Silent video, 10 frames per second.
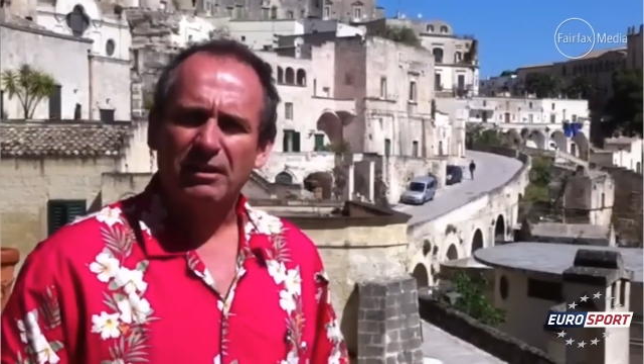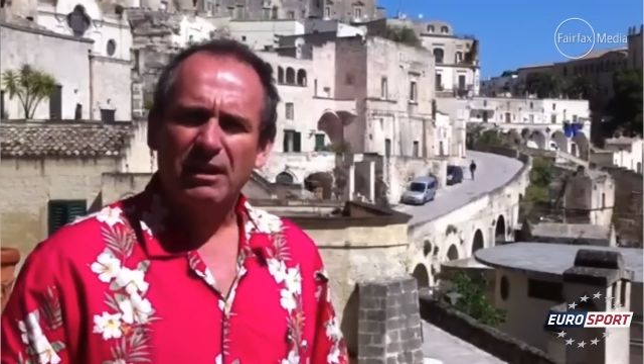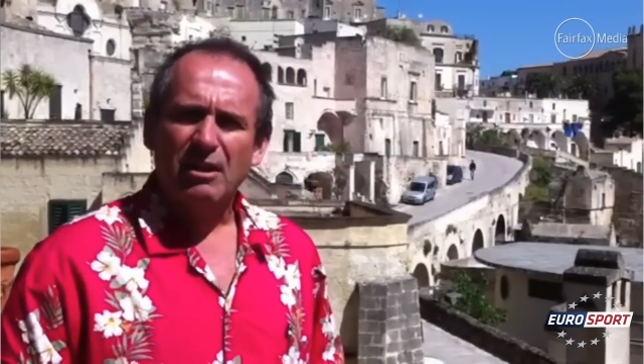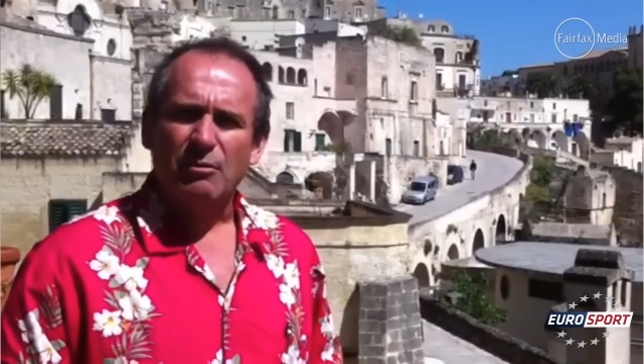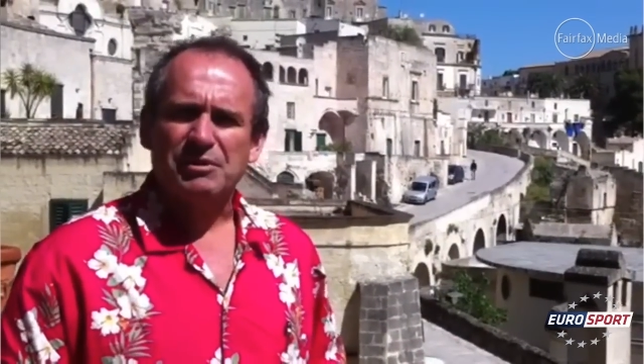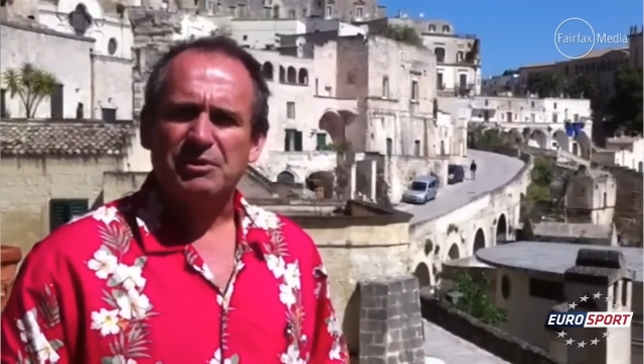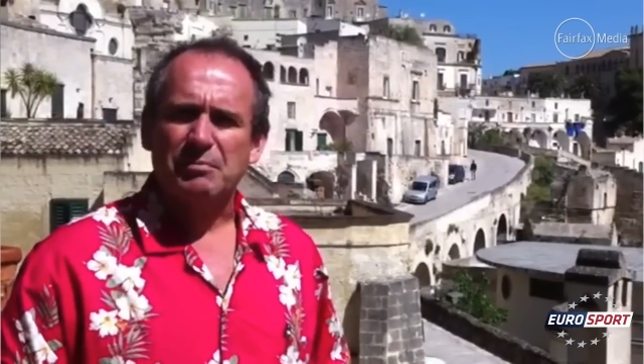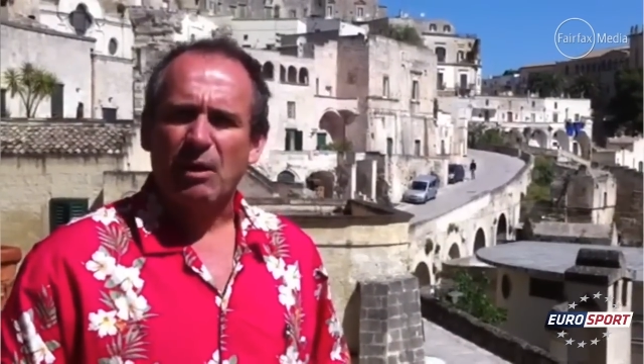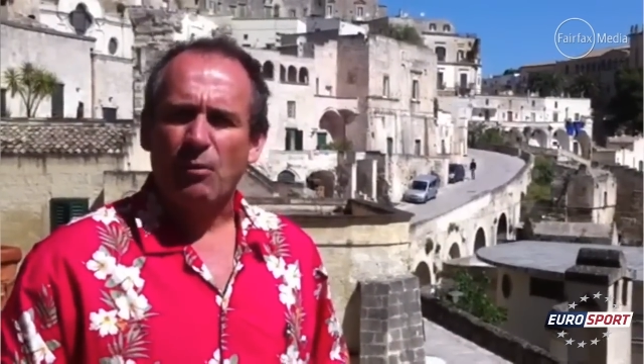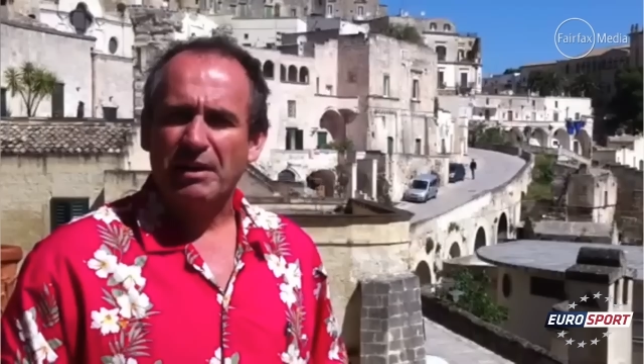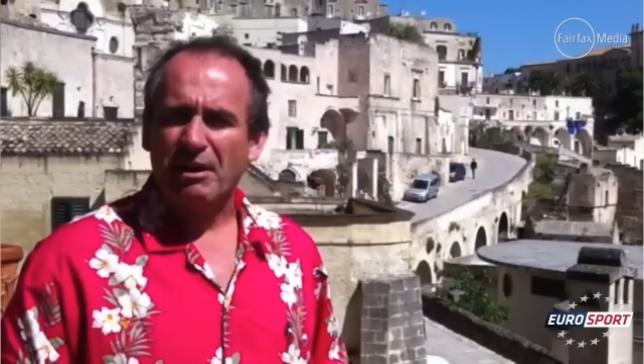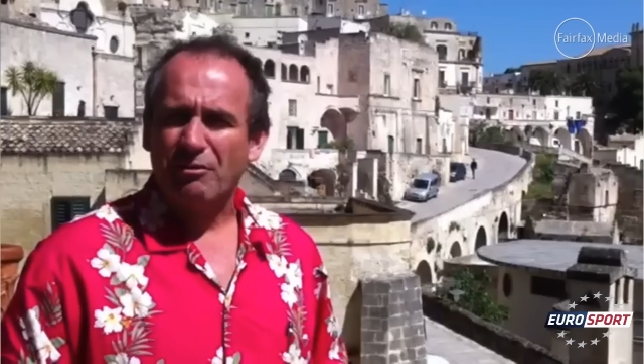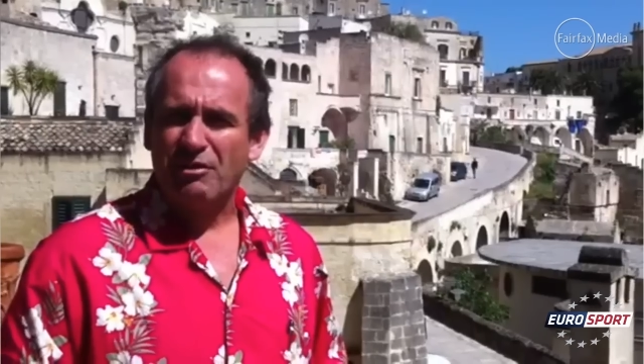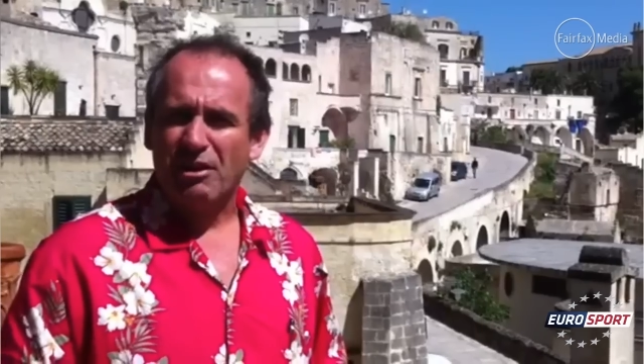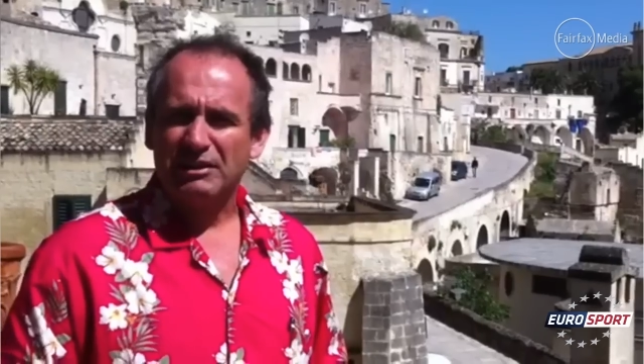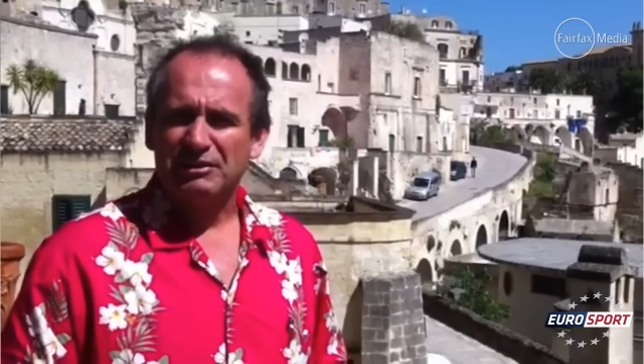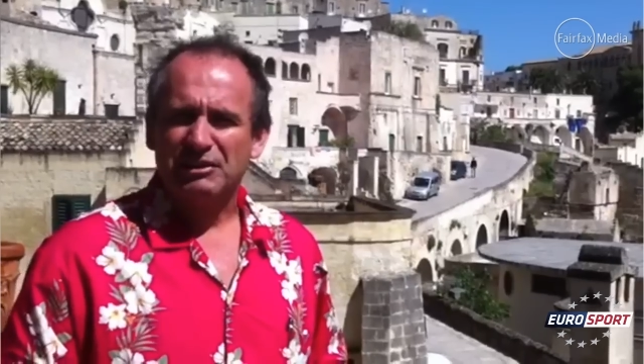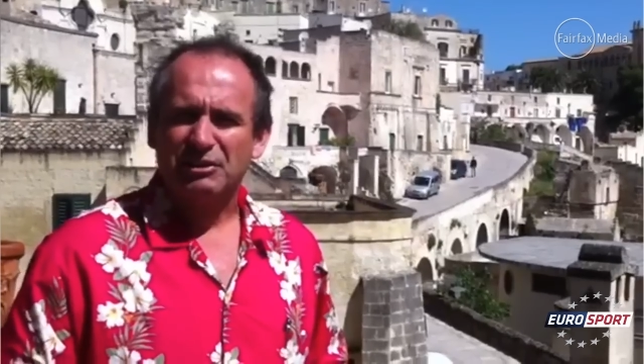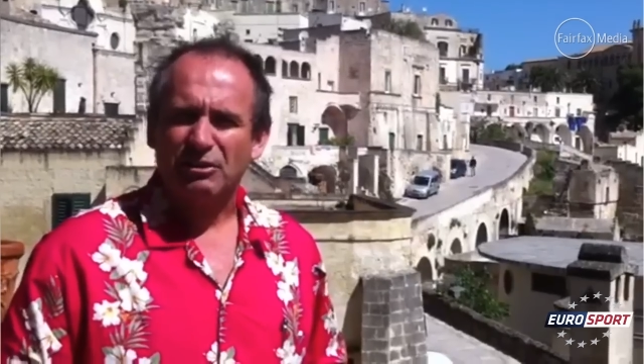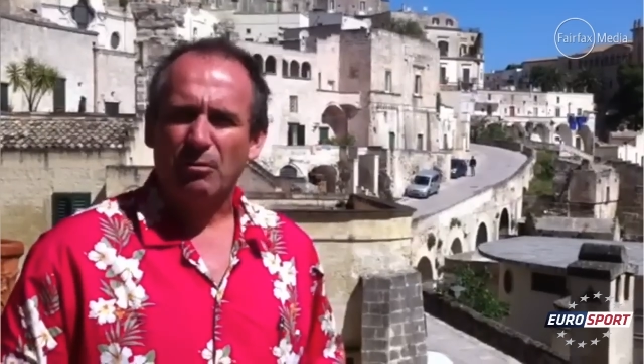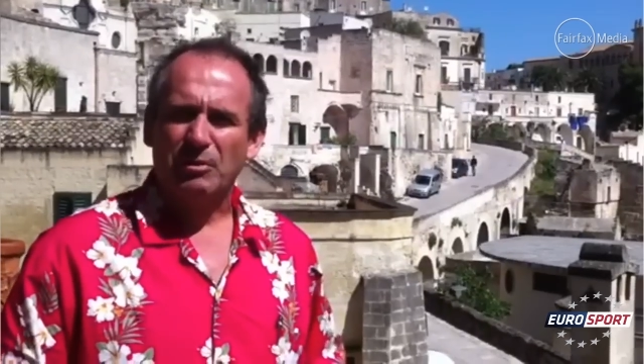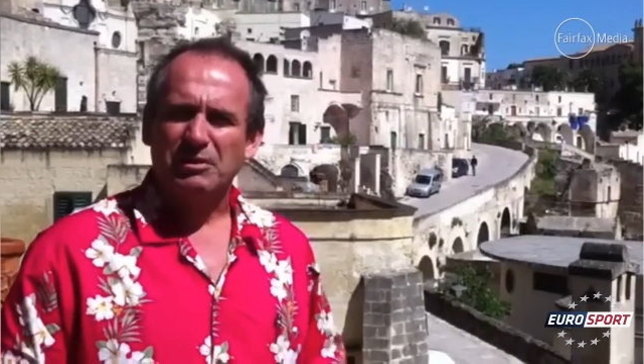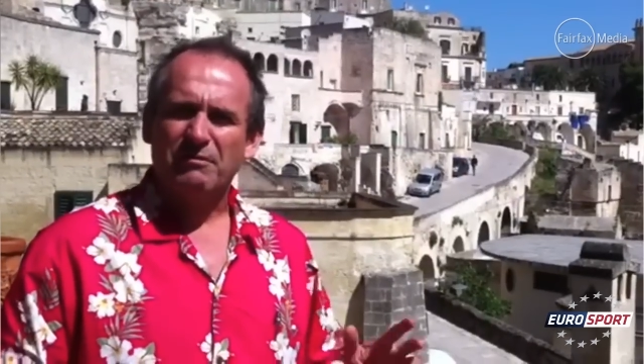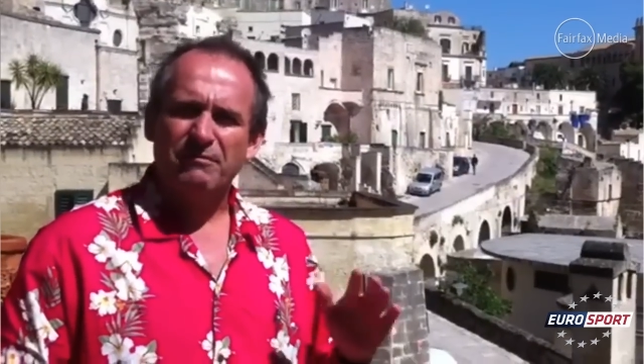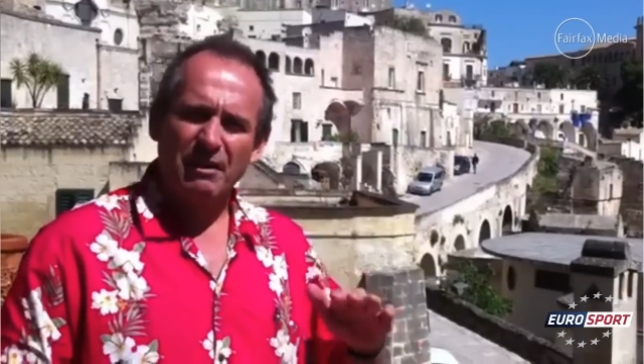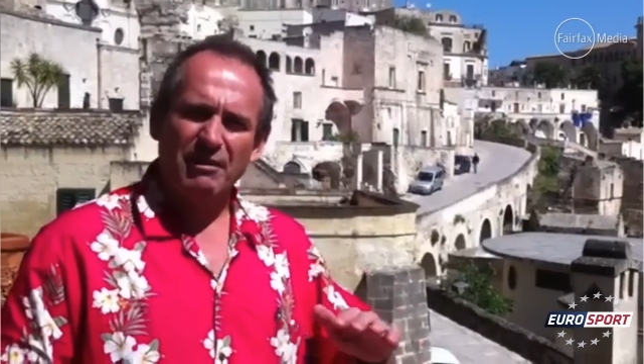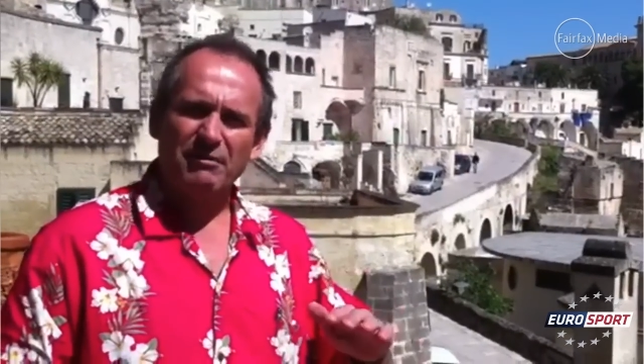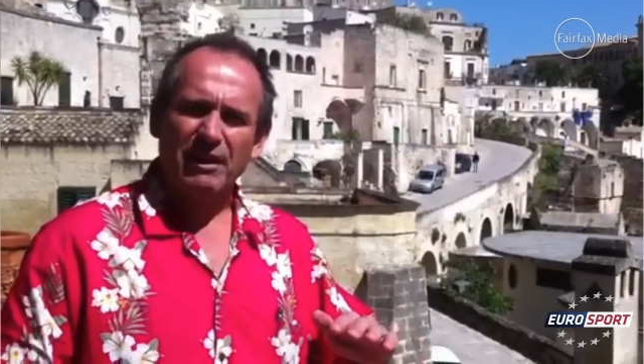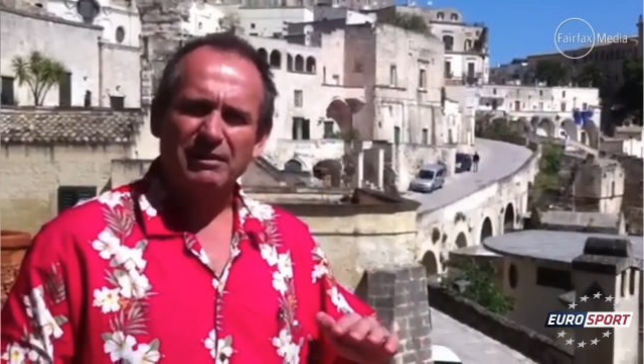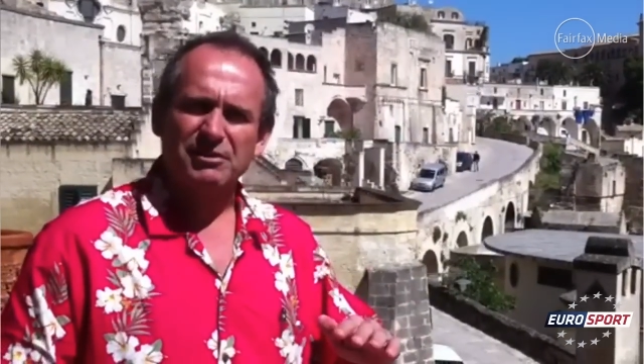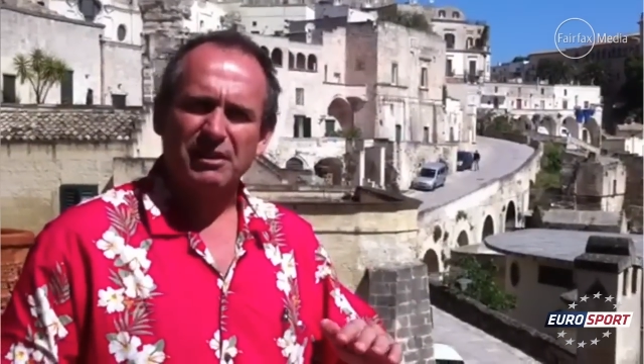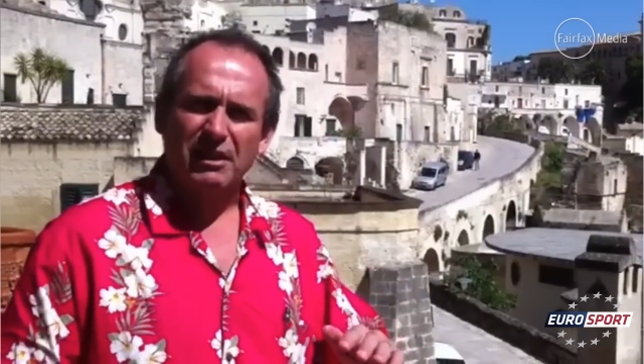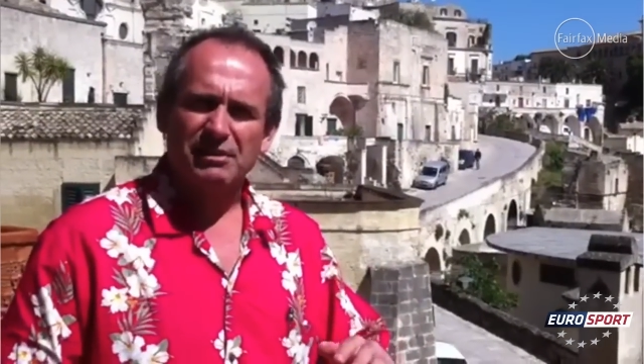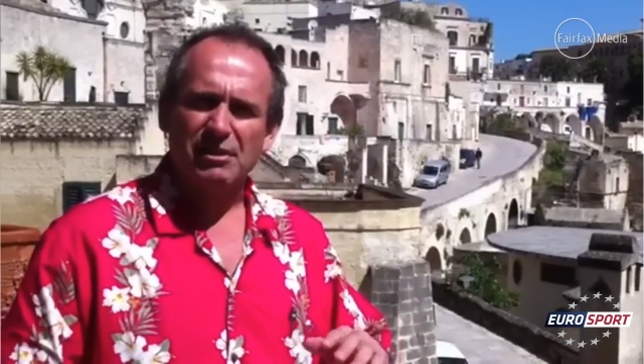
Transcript: which is about 196 kilometres, a very fat stage,